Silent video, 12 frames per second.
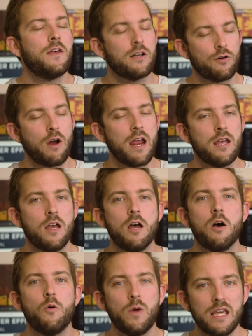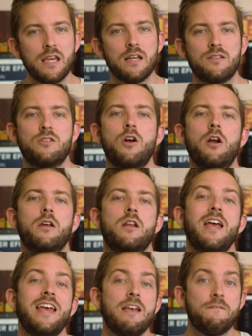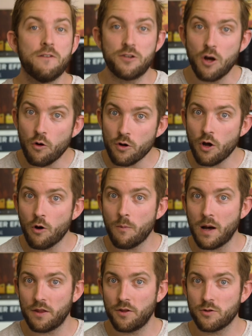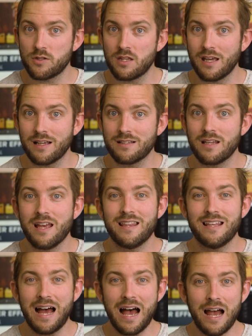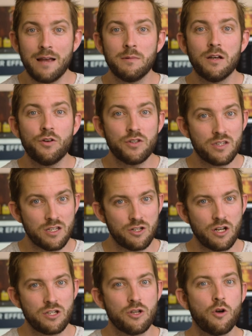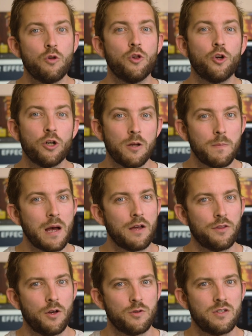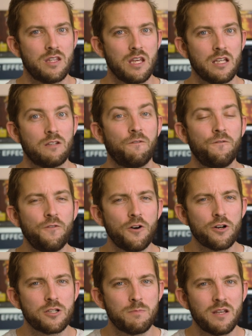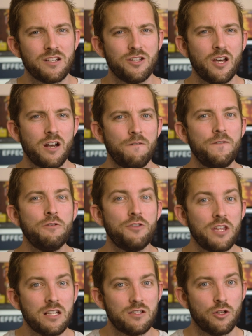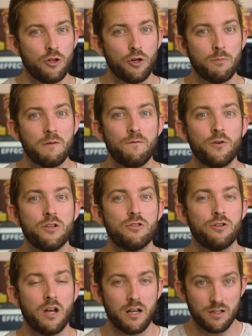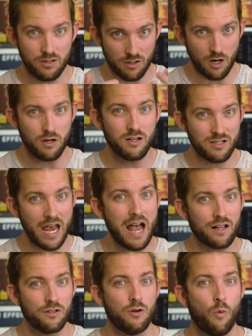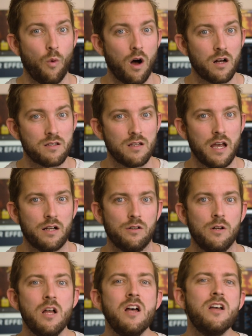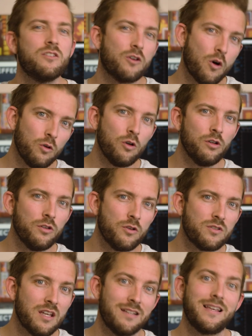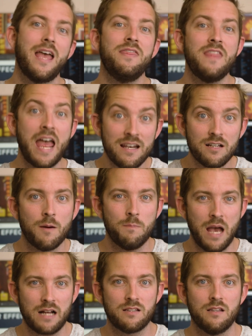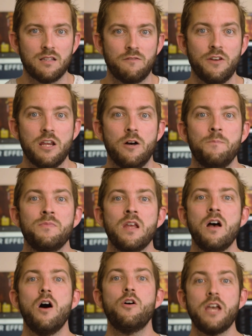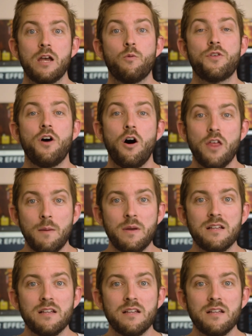then great, we can get started. If you don't know about those things, then I'm going to suggest you go learn about those things first, because you got a few things to learn before you try to start tackling a walk cycle. So go learn those things and then come back to this video. Okay, with all that